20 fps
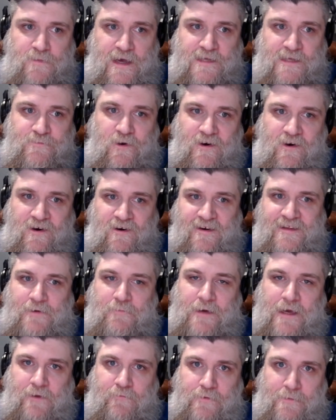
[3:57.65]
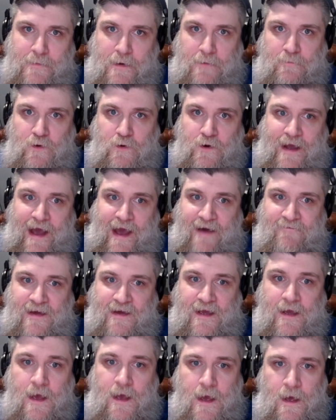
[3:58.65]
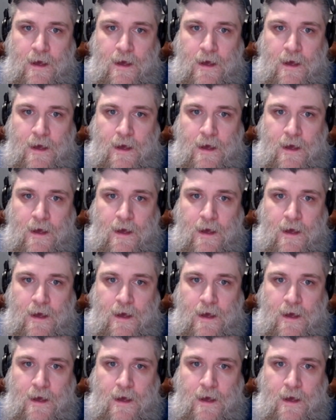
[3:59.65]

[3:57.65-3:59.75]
baseball card that we can remember having.